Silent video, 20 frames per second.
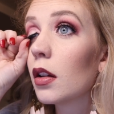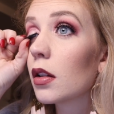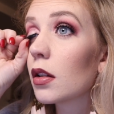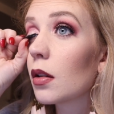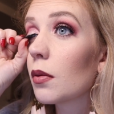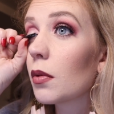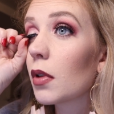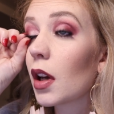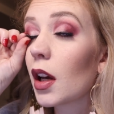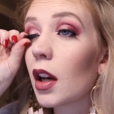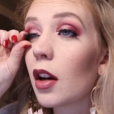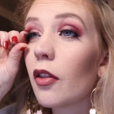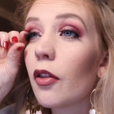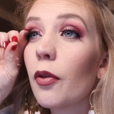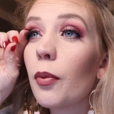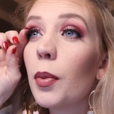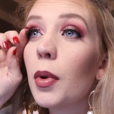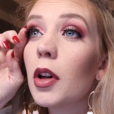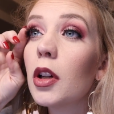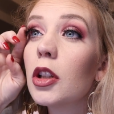So I'm kind
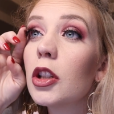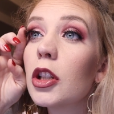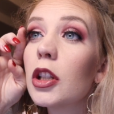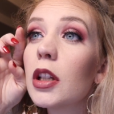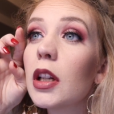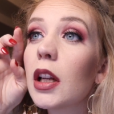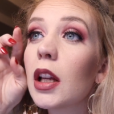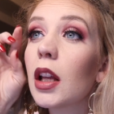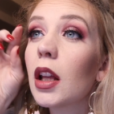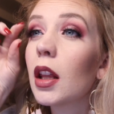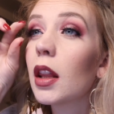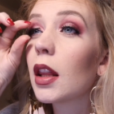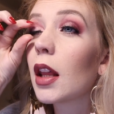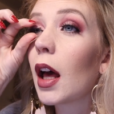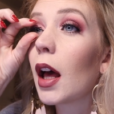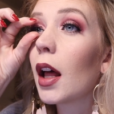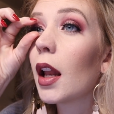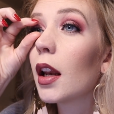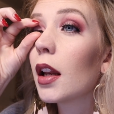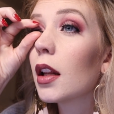of pushing
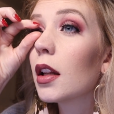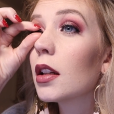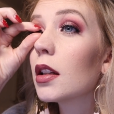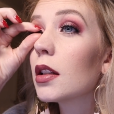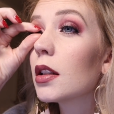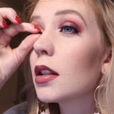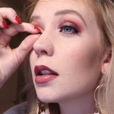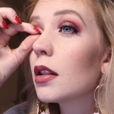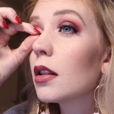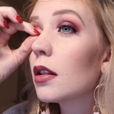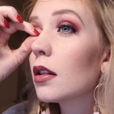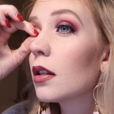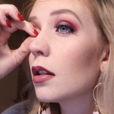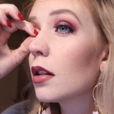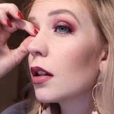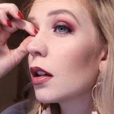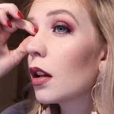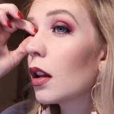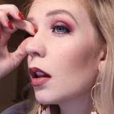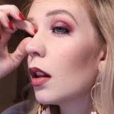that
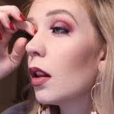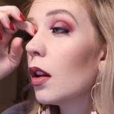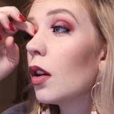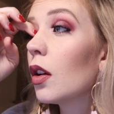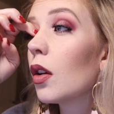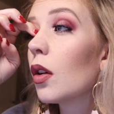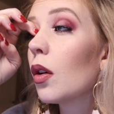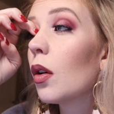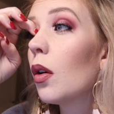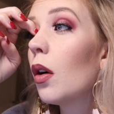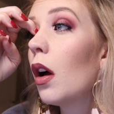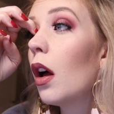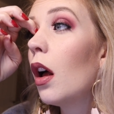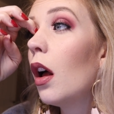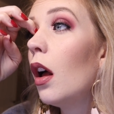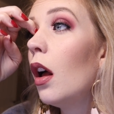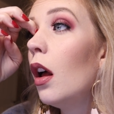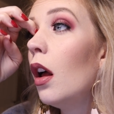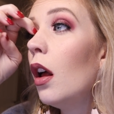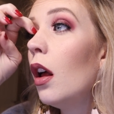glue,
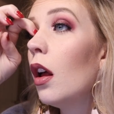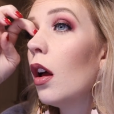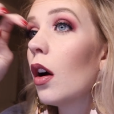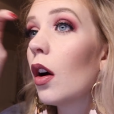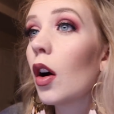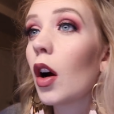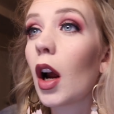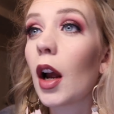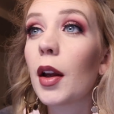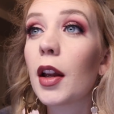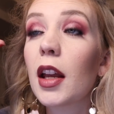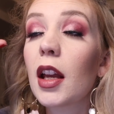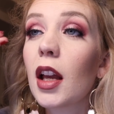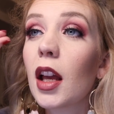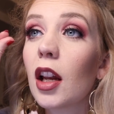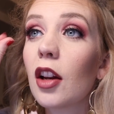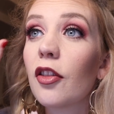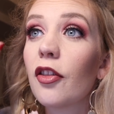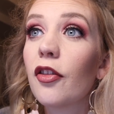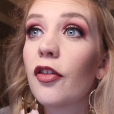or I can
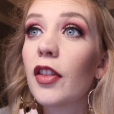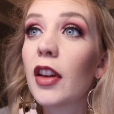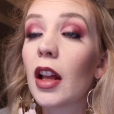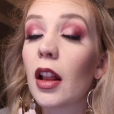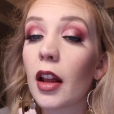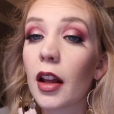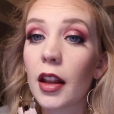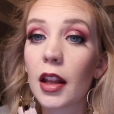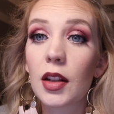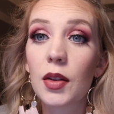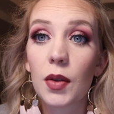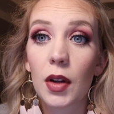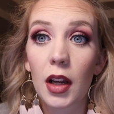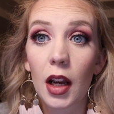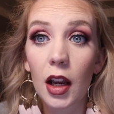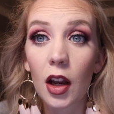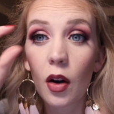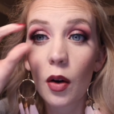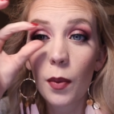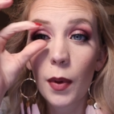kind of feel it. That's why
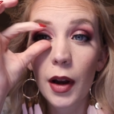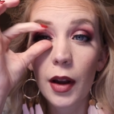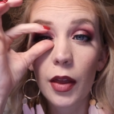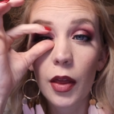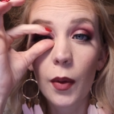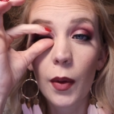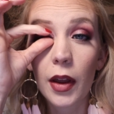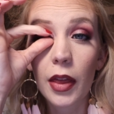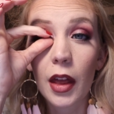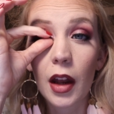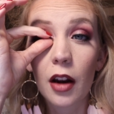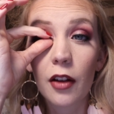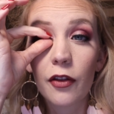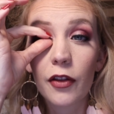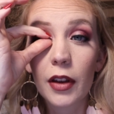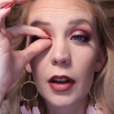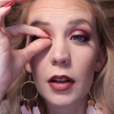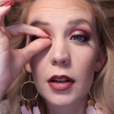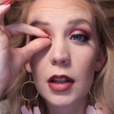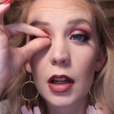I go by the way that it
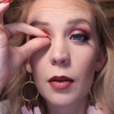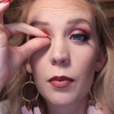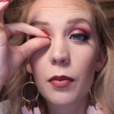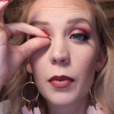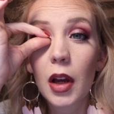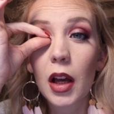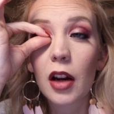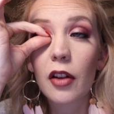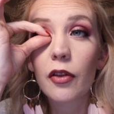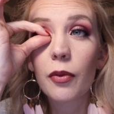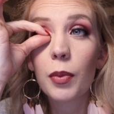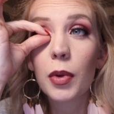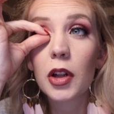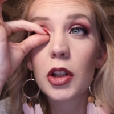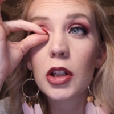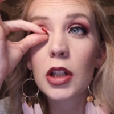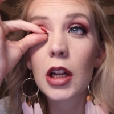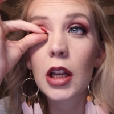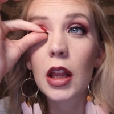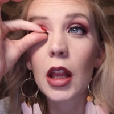feels, and I'm kind of
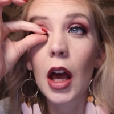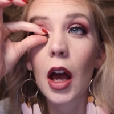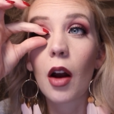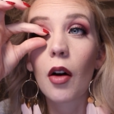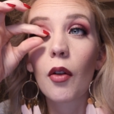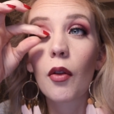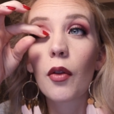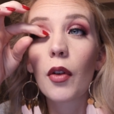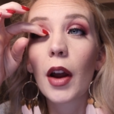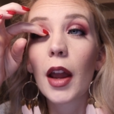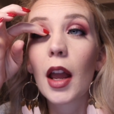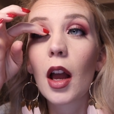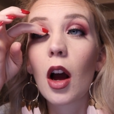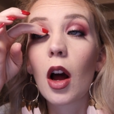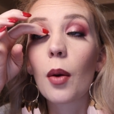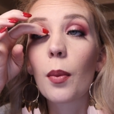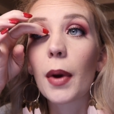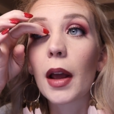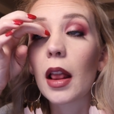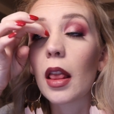pushing that right
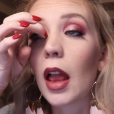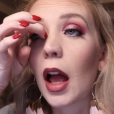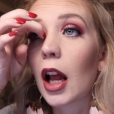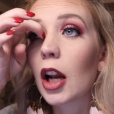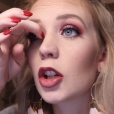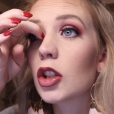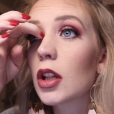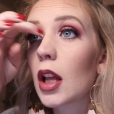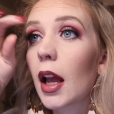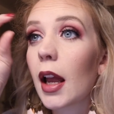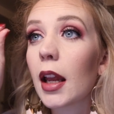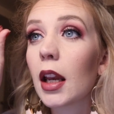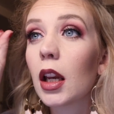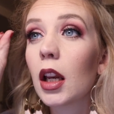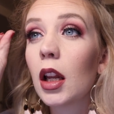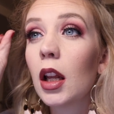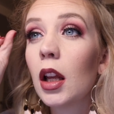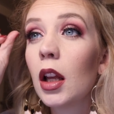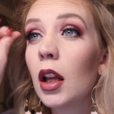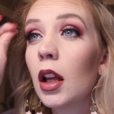on my lash
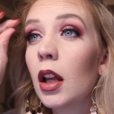line,